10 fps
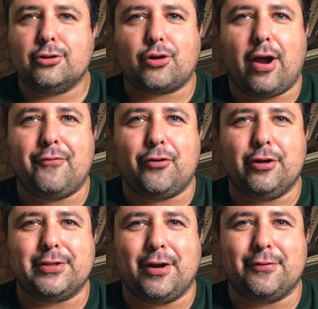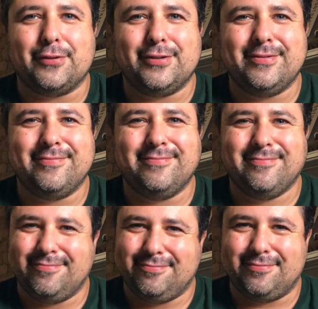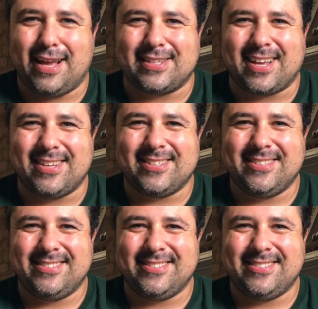try it for yourselves. Thanks, guys.